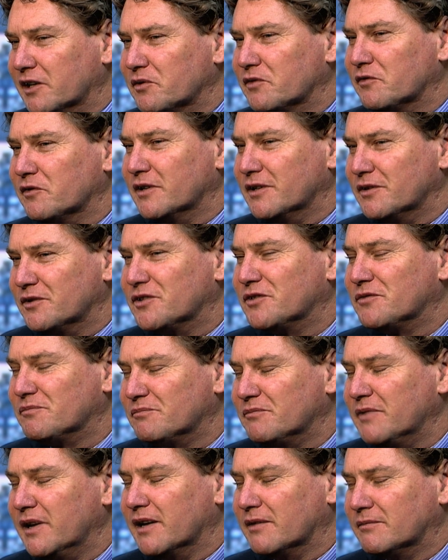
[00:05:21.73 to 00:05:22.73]
It was
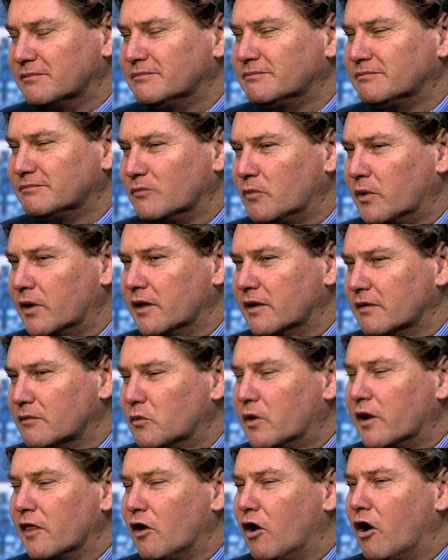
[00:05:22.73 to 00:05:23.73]
one of
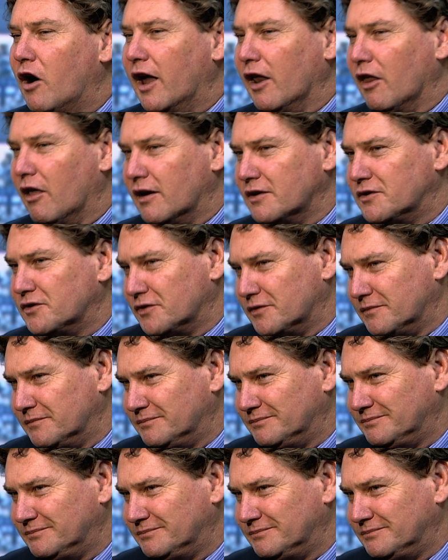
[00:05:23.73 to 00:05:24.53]
the highlights.